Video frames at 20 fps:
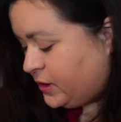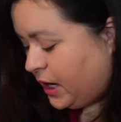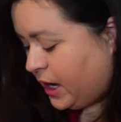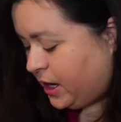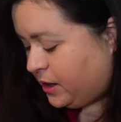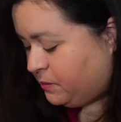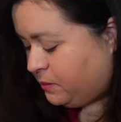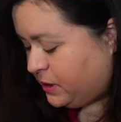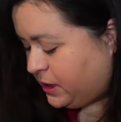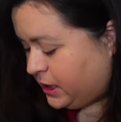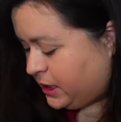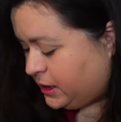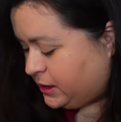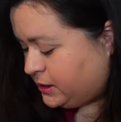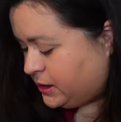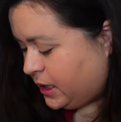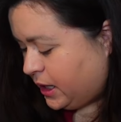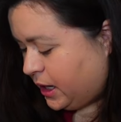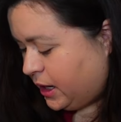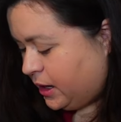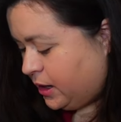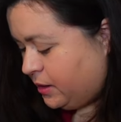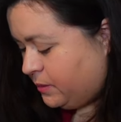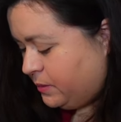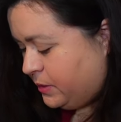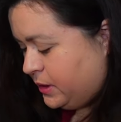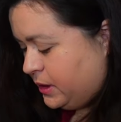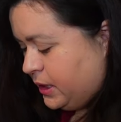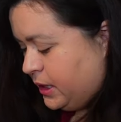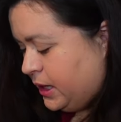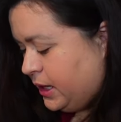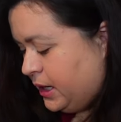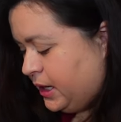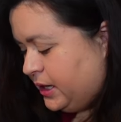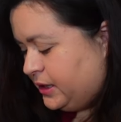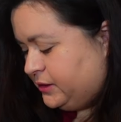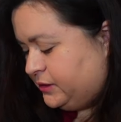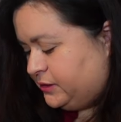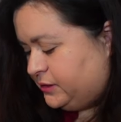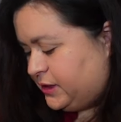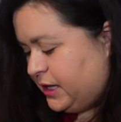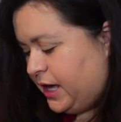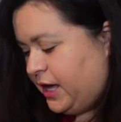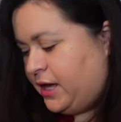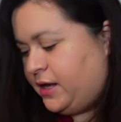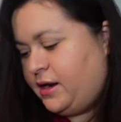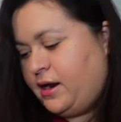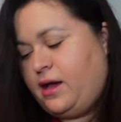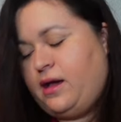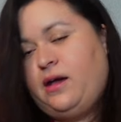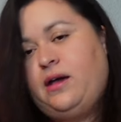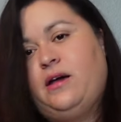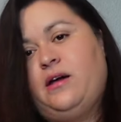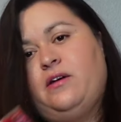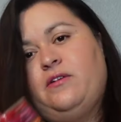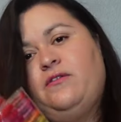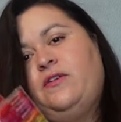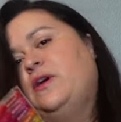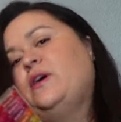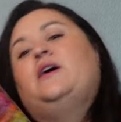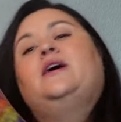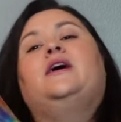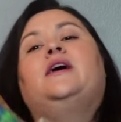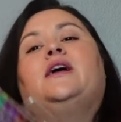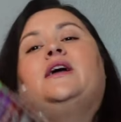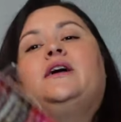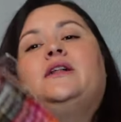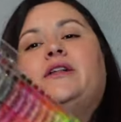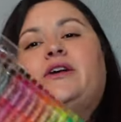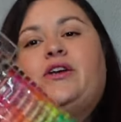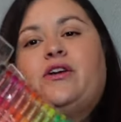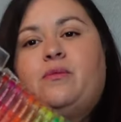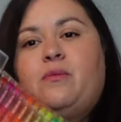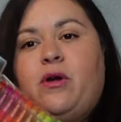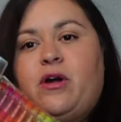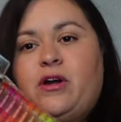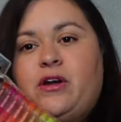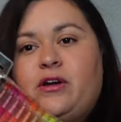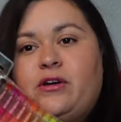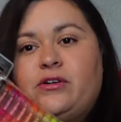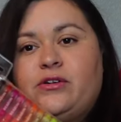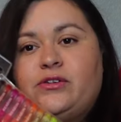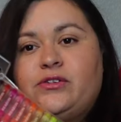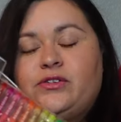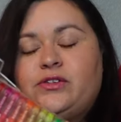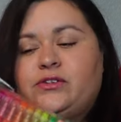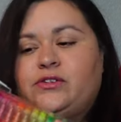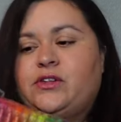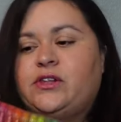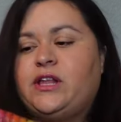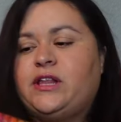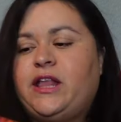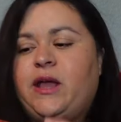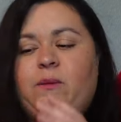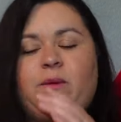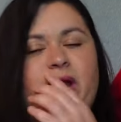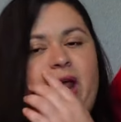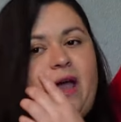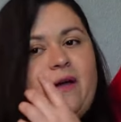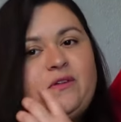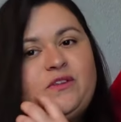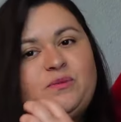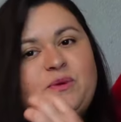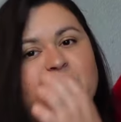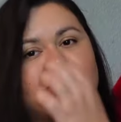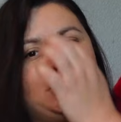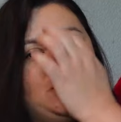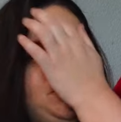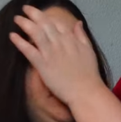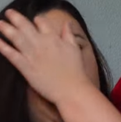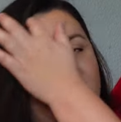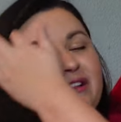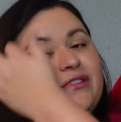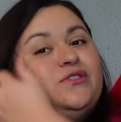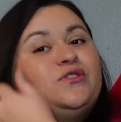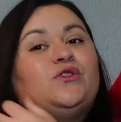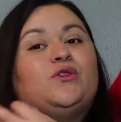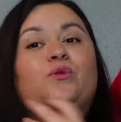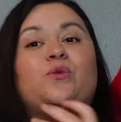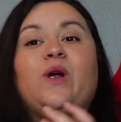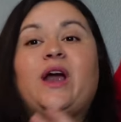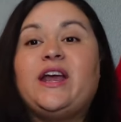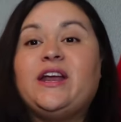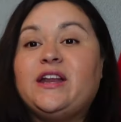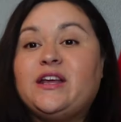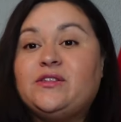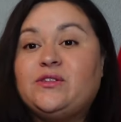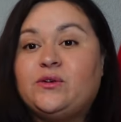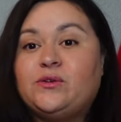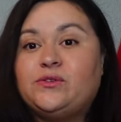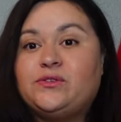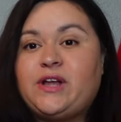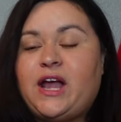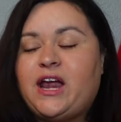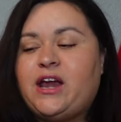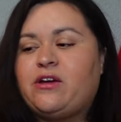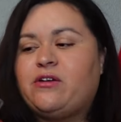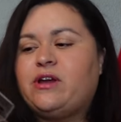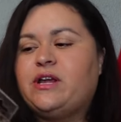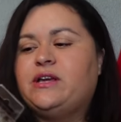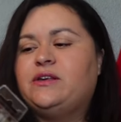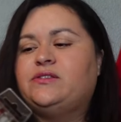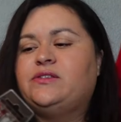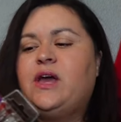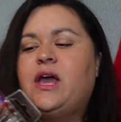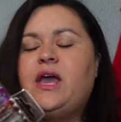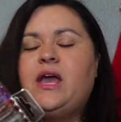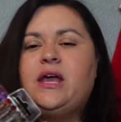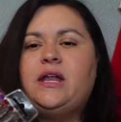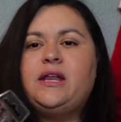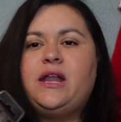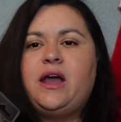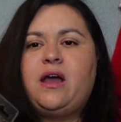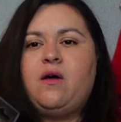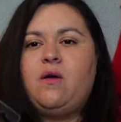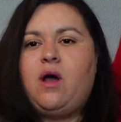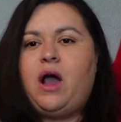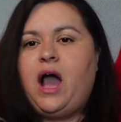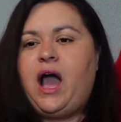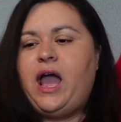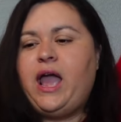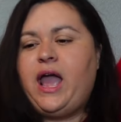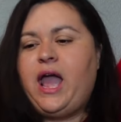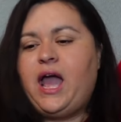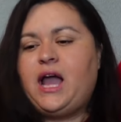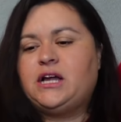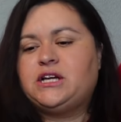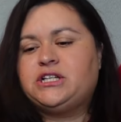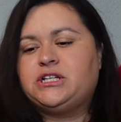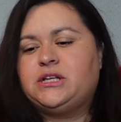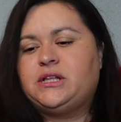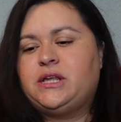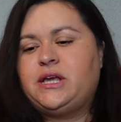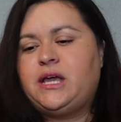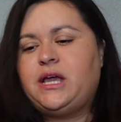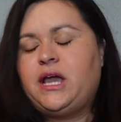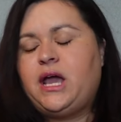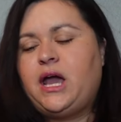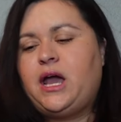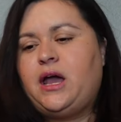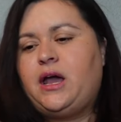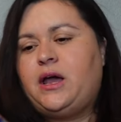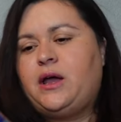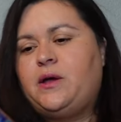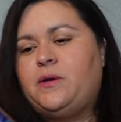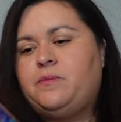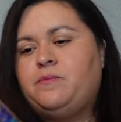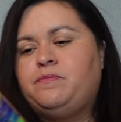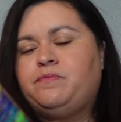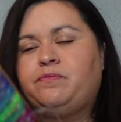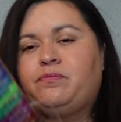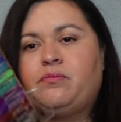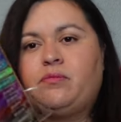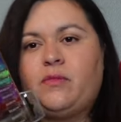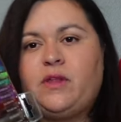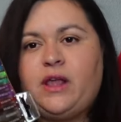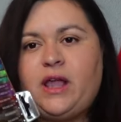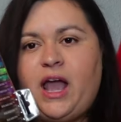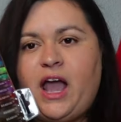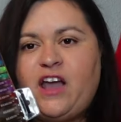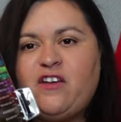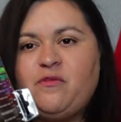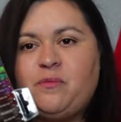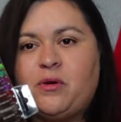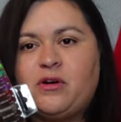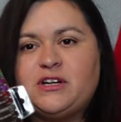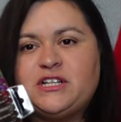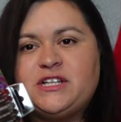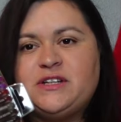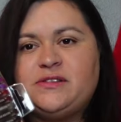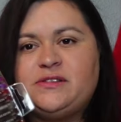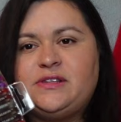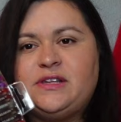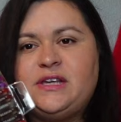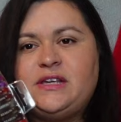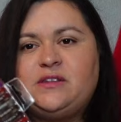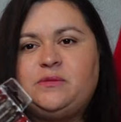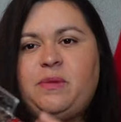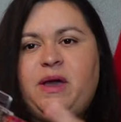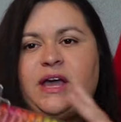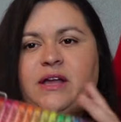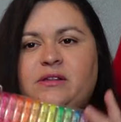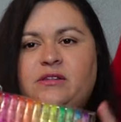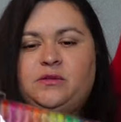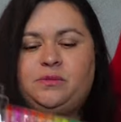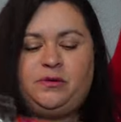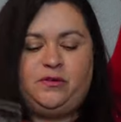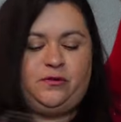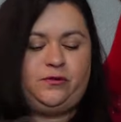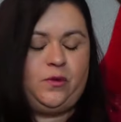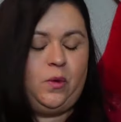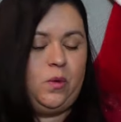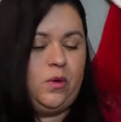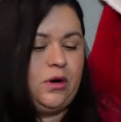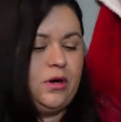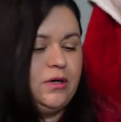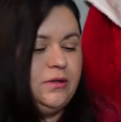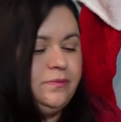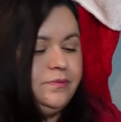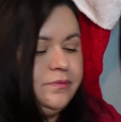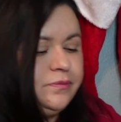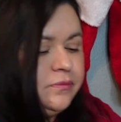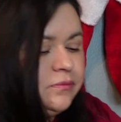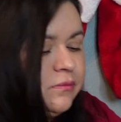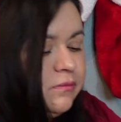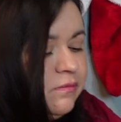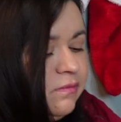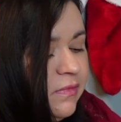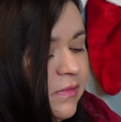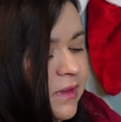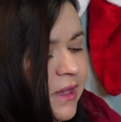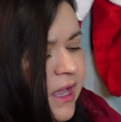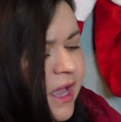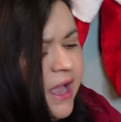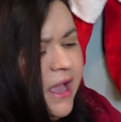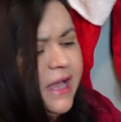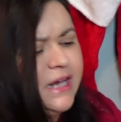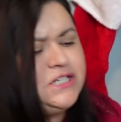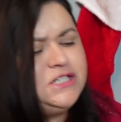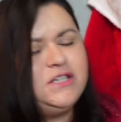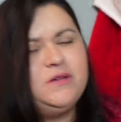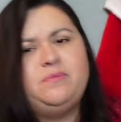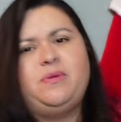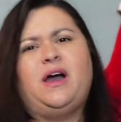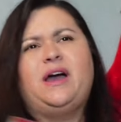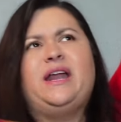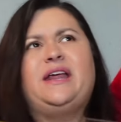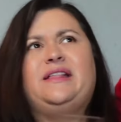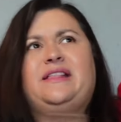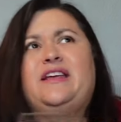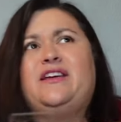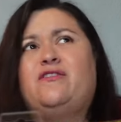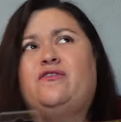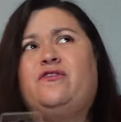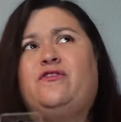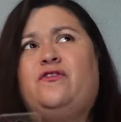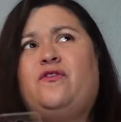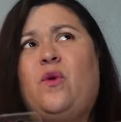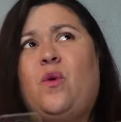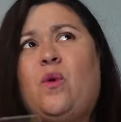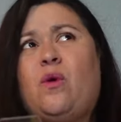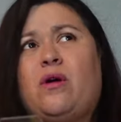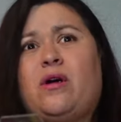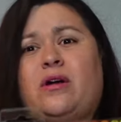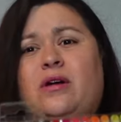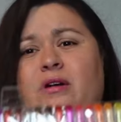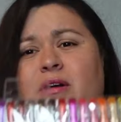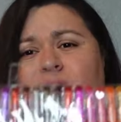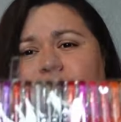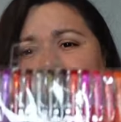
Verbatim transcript: I picked up a set of glitter markers so that they would have special pens to write in those diaries. Now, I actually, um, I've purchased these pens before. I actually bought, I think, four